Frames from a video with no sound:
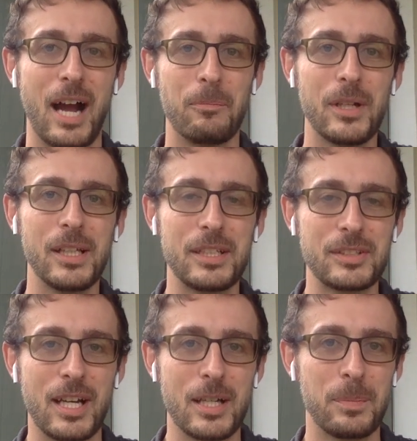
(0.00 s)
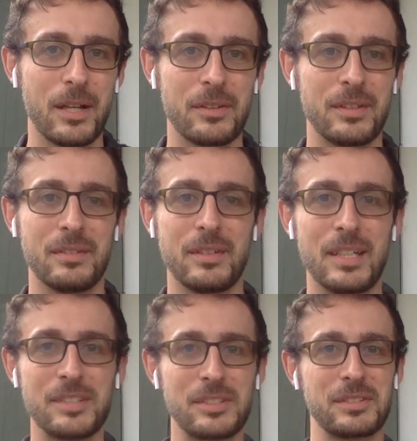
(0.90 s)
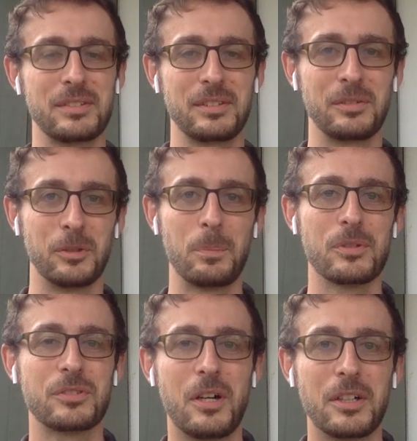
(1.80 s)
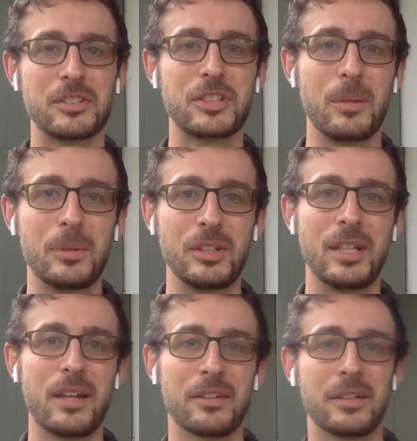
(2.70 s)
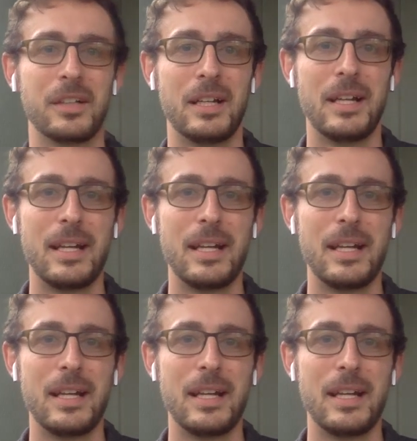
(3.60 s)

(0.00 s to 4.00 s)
I'm really excited about this group of songs coming together,